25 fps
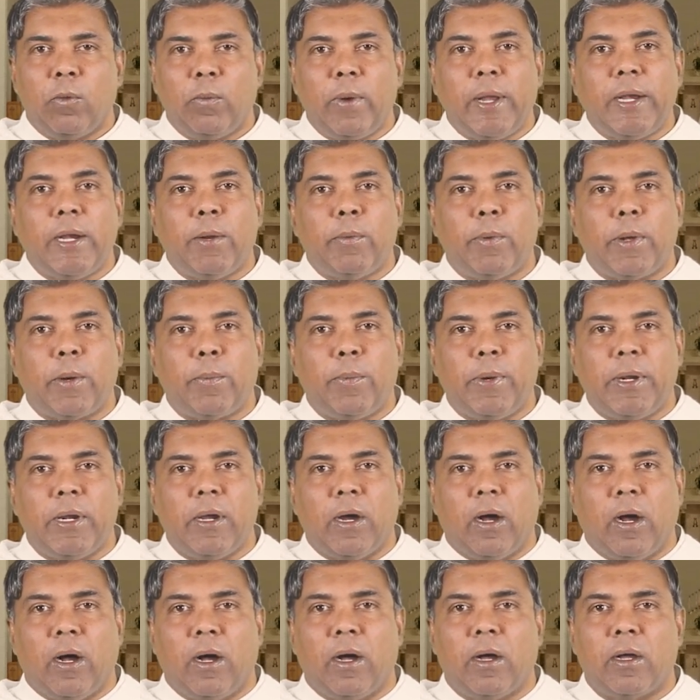Whenever we
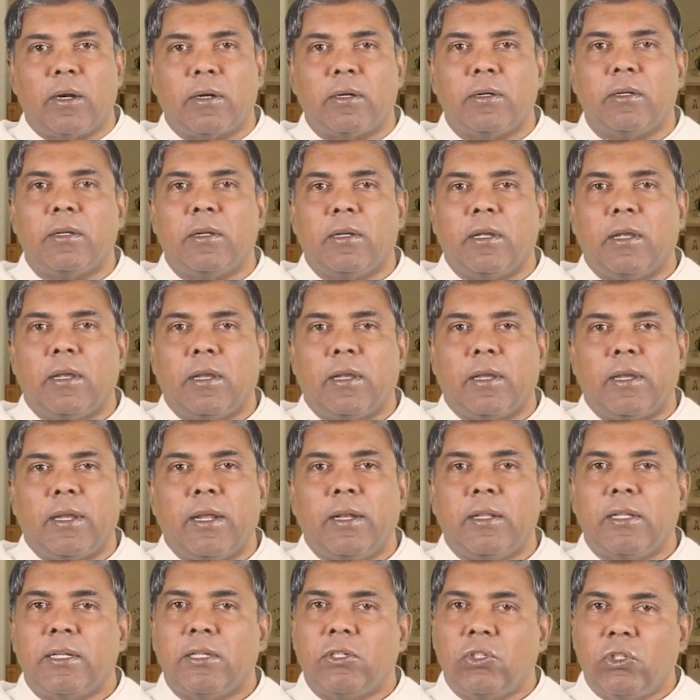are
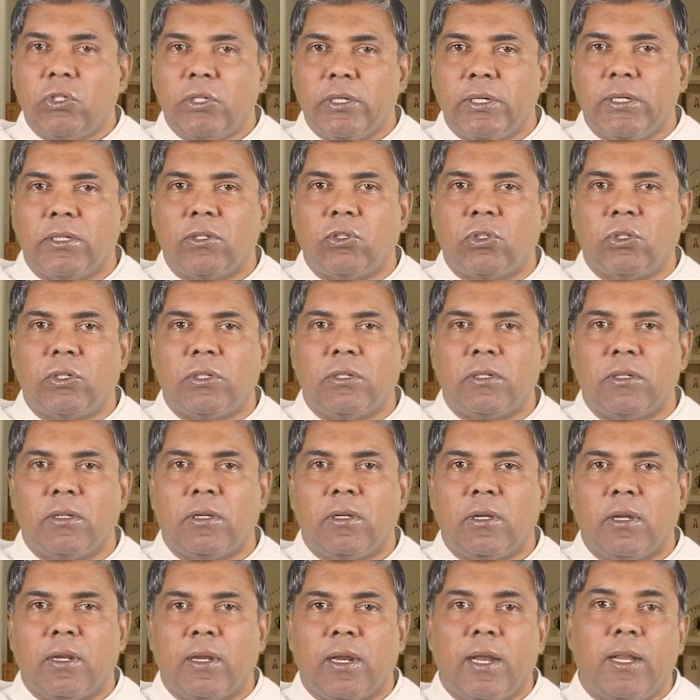in the church
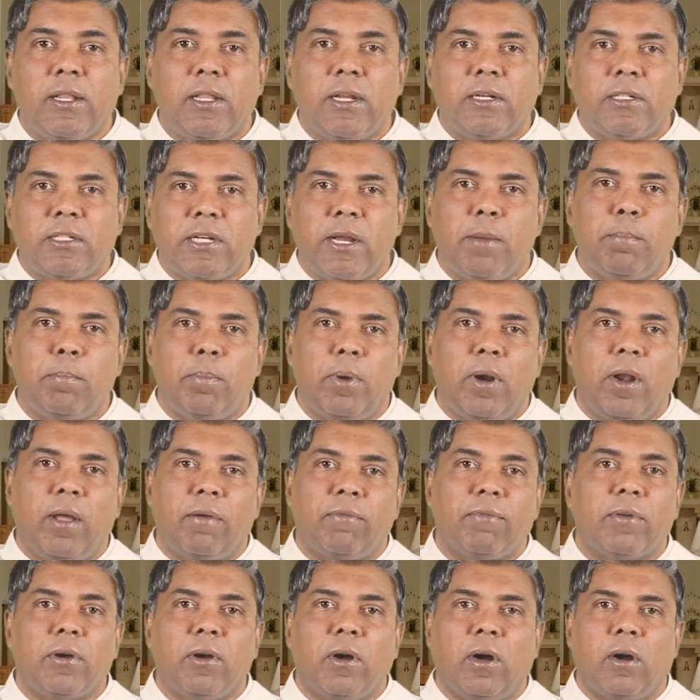in the temple
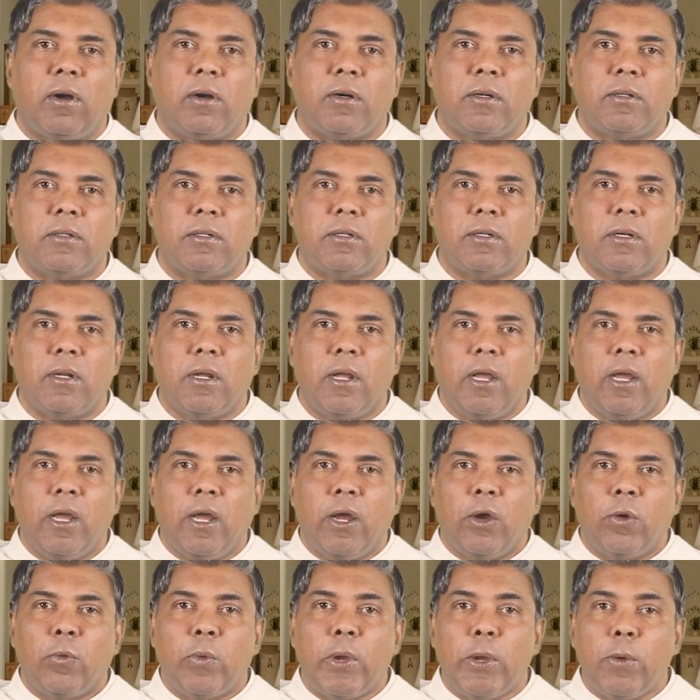of God,
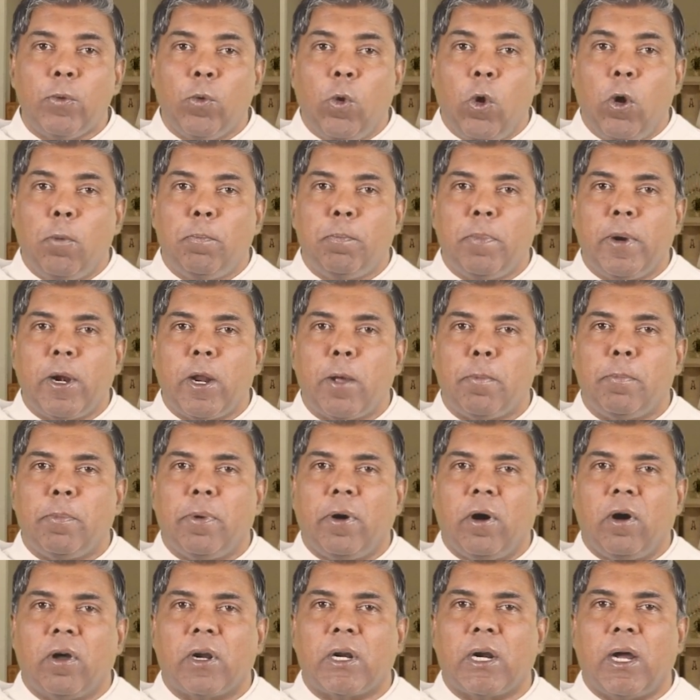we open up
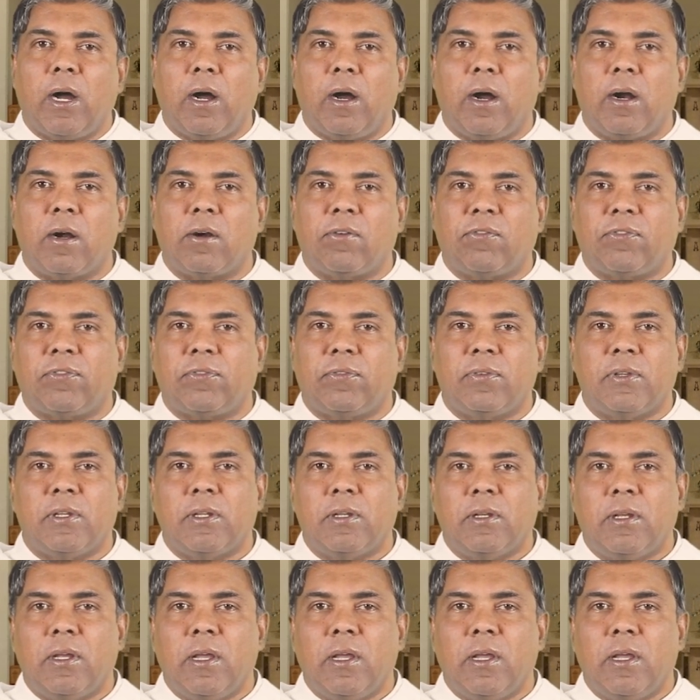our hearts